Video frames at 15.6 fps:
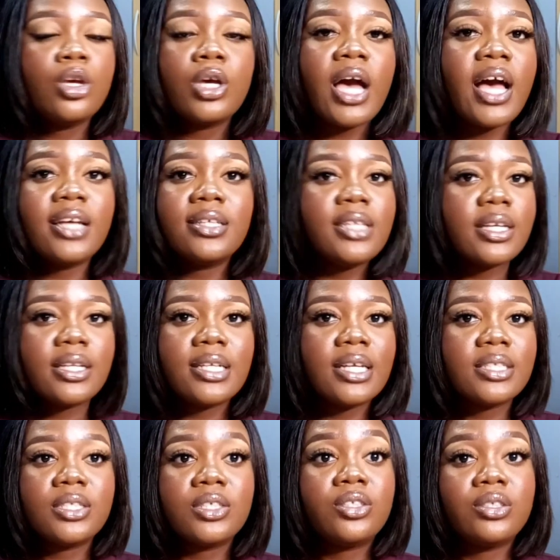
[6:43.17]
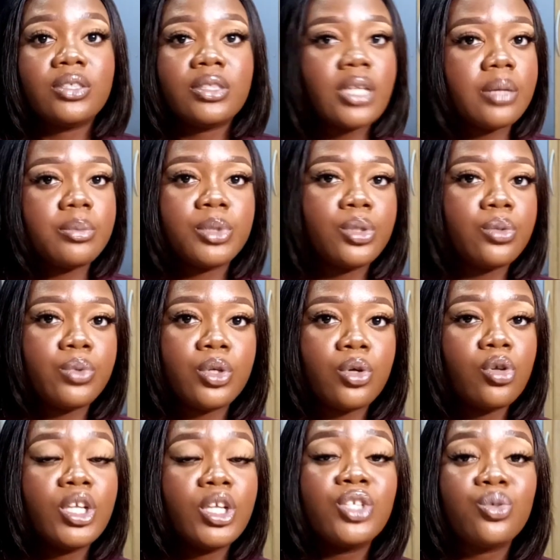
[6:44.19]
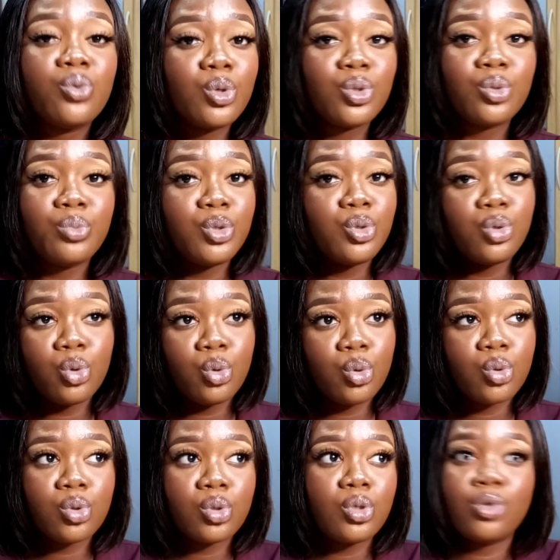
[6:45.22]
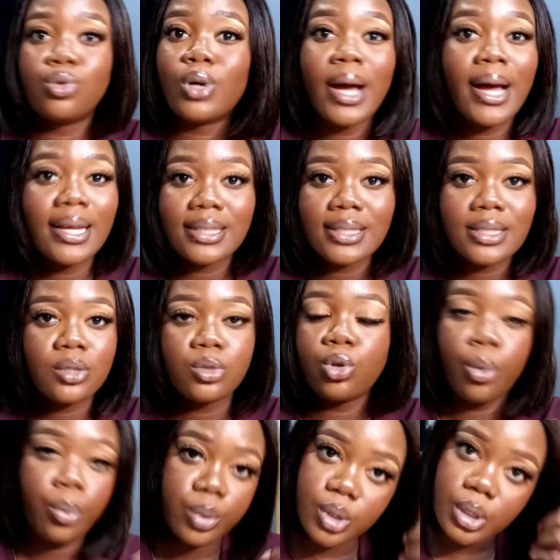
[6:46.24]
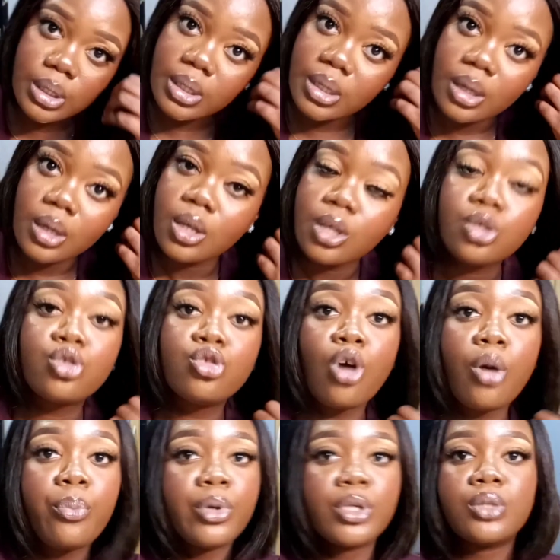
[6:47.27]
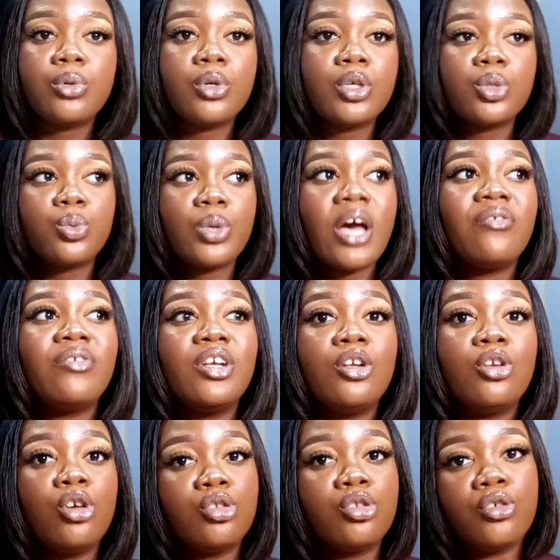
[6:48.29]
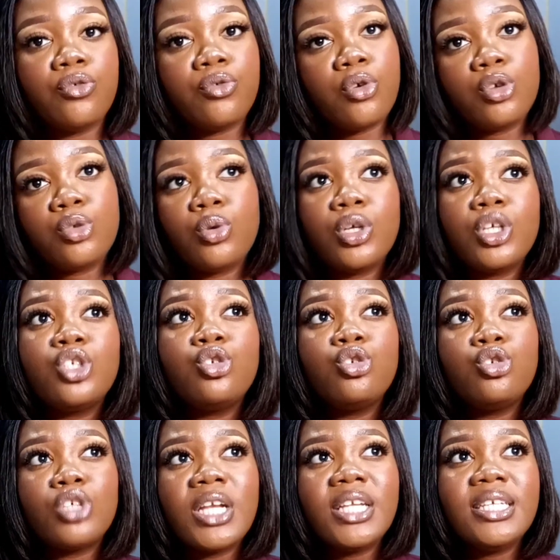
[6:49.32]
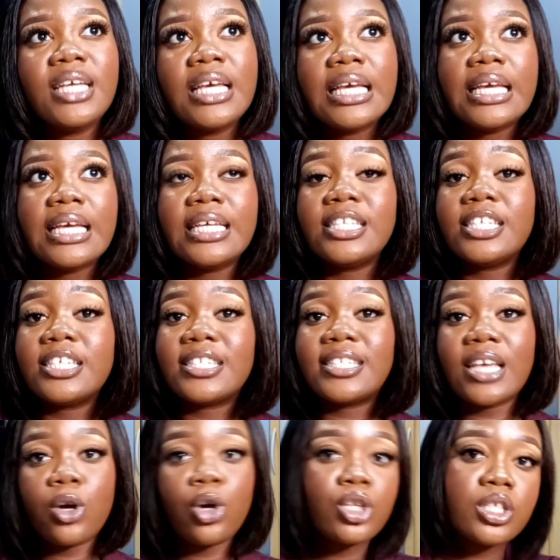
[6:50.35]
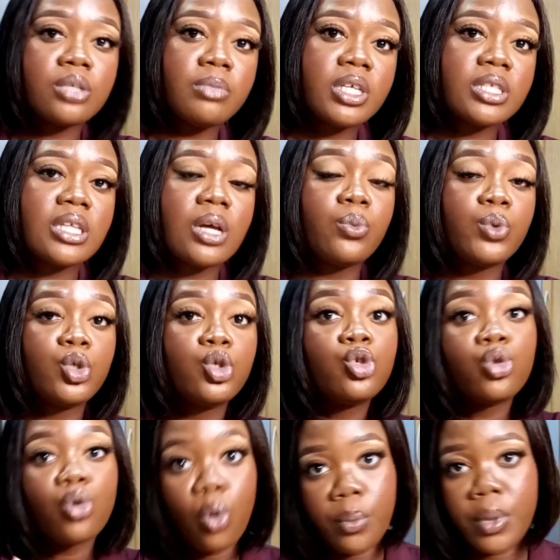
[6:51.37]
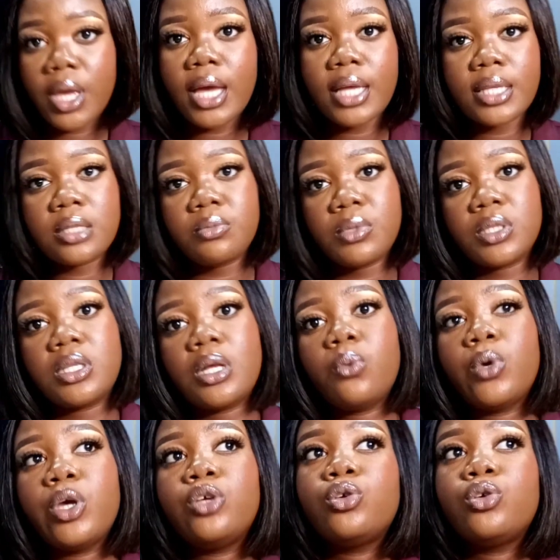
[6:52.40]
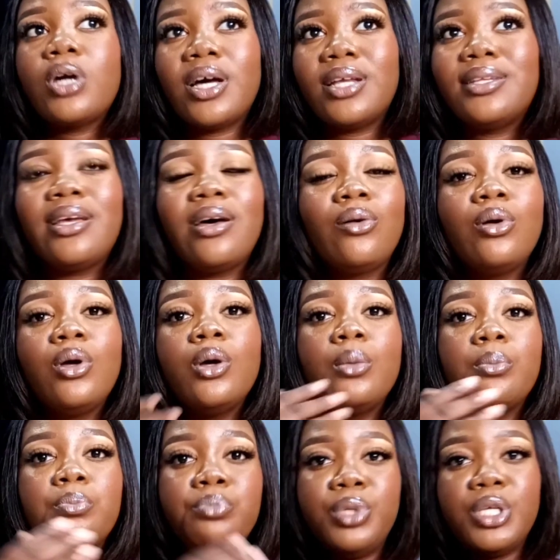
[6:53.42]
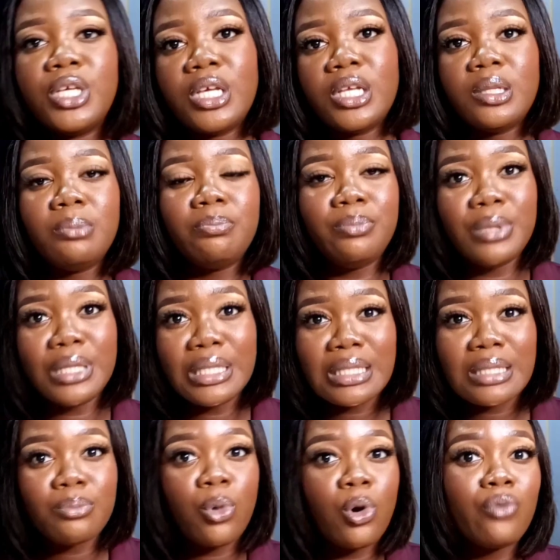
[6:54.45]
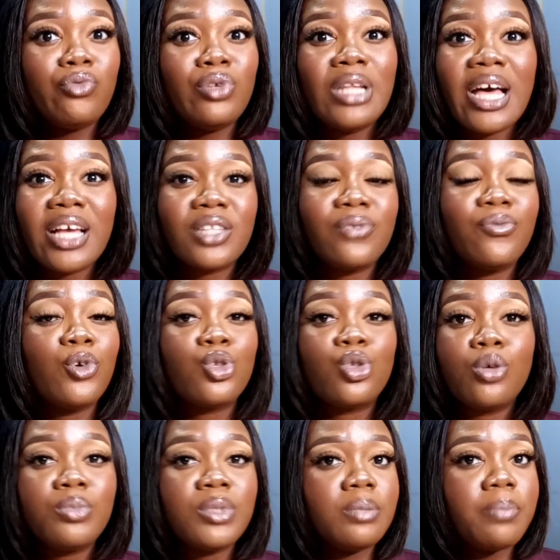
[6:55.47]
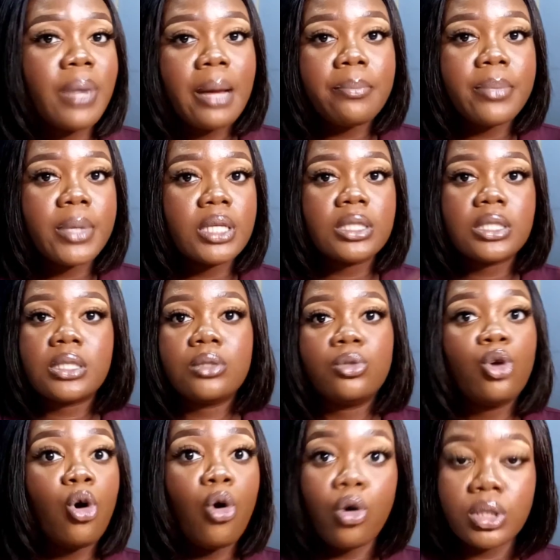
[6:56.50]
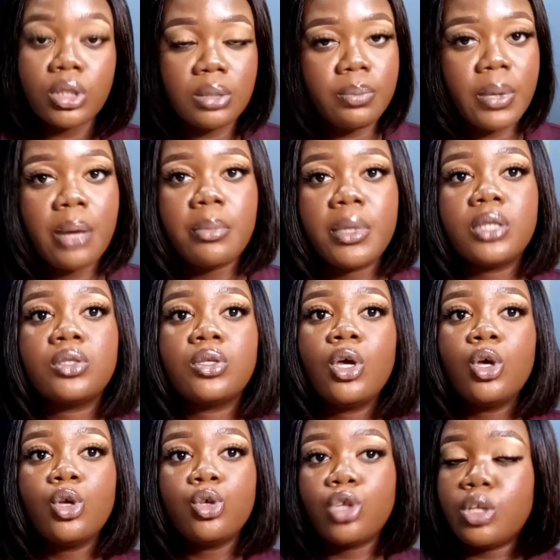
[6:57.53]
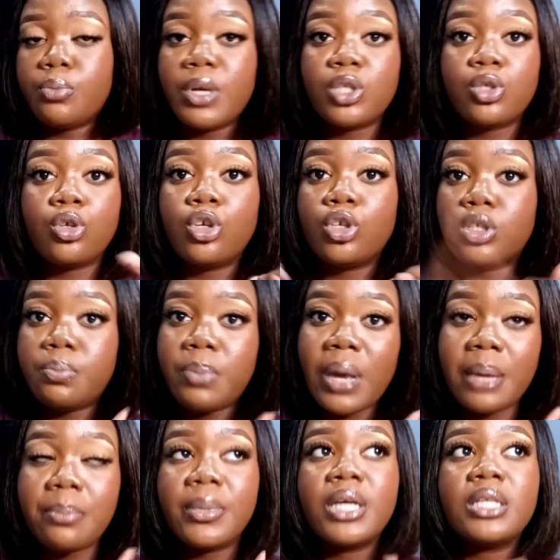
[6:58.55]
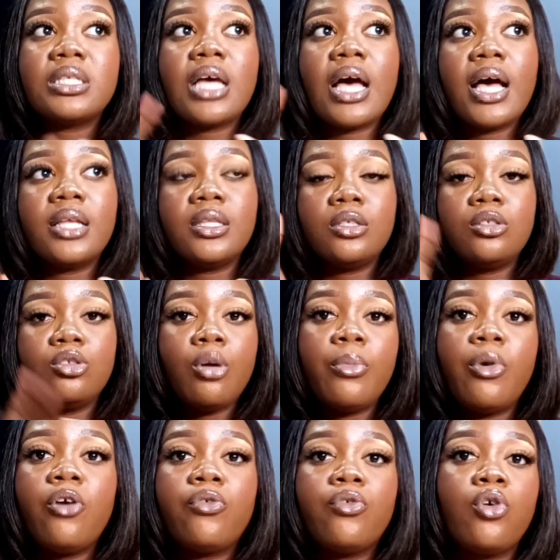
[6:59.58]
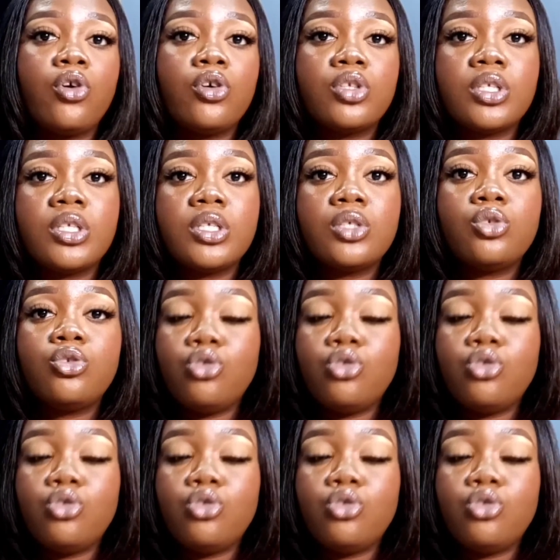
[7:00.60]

attend classes 3 times a week unless you want to be joked. You can't. It's not possible, because we have a lot of coursework. It's usually in the second semester, which is Omega semester, where you can now be a bit more relaxed for some departments, not all departments. So it depends on your department and the number of courses